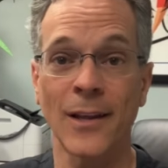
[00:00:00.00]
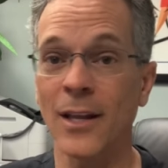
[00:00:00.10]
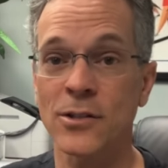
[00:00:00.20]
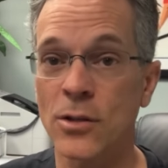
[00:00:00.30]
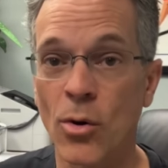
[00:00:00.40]

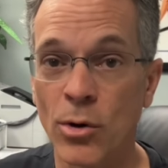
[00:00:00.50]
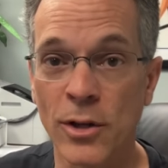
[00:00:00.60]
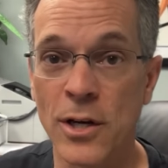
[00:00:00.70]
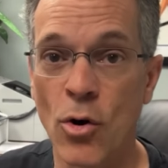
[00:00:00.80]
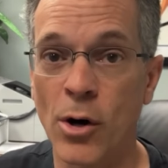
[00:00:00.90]
it's
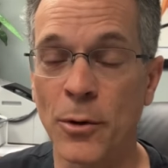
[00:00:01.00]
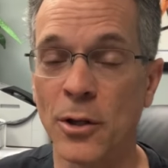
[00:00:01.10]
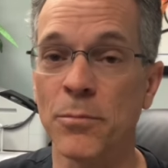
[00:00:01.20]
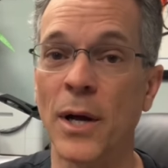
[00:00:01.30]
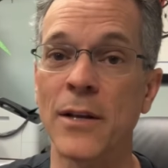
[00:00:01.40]
totally
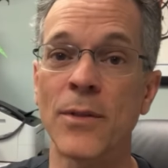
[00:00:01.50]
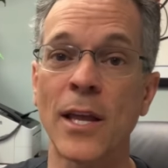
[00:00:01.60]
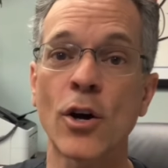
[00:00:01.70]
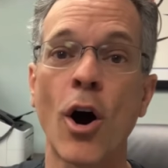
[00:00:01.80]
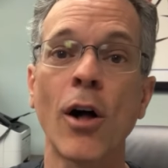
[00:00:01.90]
normal, but they
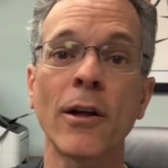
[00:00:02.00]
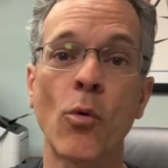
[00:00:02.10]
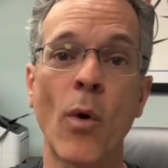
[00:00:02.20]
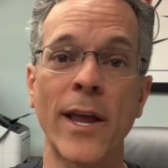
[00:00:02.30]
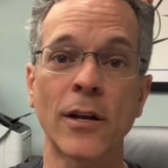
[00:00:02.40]
call it
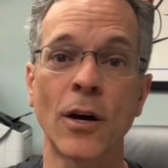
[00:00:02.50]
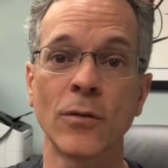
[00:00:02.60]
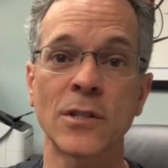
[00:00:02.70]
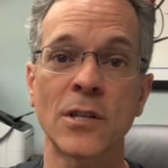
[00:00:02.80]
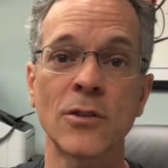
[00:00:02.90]
white
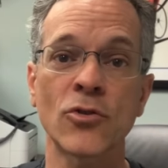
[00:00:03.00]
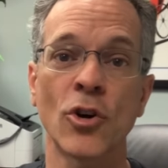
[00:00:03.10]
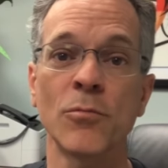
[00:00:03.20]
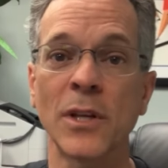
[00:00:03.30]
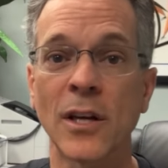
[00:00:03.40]
coat
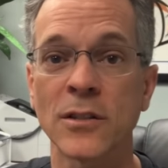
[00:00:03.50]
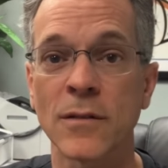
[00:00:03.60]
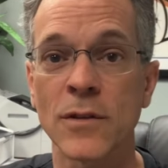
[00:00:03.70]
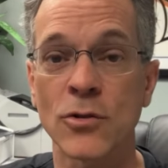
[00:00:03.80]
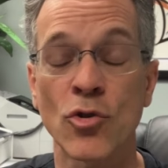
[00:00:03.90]
syndrome because
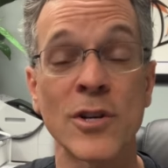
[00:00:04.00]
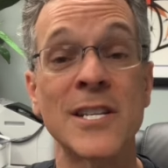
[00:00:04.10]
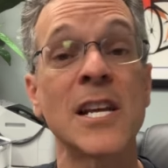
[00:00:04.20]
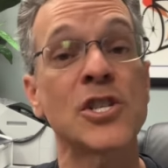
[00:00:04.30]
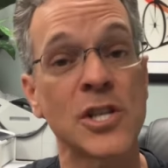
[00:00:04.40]
of the
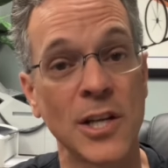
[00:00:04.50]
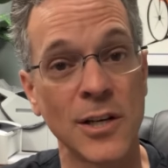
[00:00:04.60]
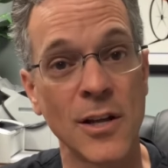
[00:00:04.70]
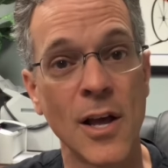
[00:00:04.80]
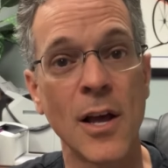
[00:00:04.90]

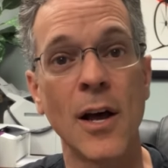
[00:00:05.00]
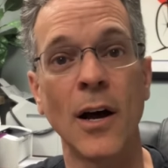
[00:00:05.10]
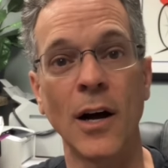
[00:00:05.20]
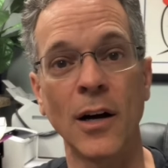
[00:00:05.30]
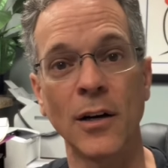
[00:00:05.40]
tradition
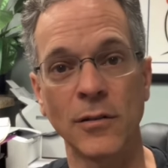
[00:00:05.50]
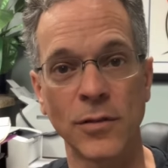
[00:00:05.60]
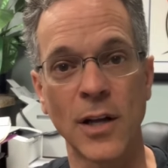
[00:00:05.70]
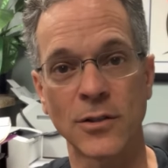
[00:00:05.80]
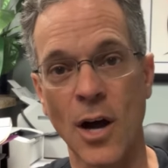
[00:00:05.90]
of
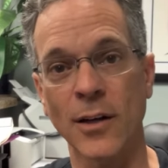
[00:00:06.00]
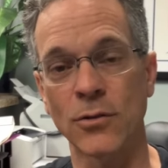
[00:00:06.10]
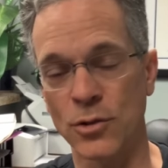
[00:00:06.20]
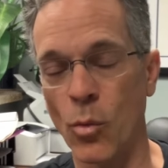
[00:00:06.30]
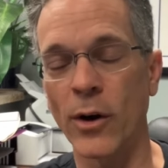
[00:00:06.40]

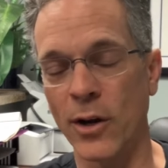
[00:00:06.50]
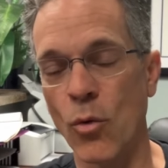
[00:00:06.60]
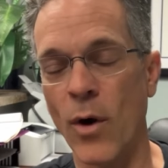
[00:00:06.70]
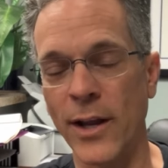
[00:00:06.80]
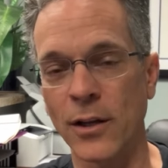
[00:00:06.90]
doctors
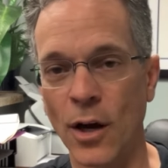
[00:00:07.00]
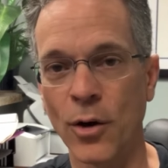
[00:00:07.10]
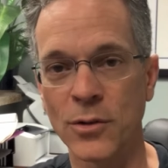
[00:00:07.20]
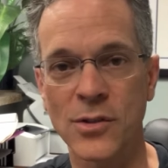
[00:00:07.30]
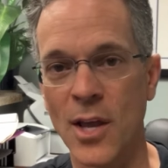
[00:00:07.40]
wearing white
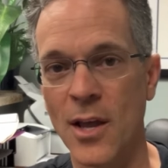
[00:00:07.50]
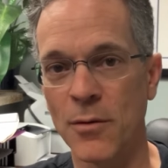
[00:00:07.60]
coats,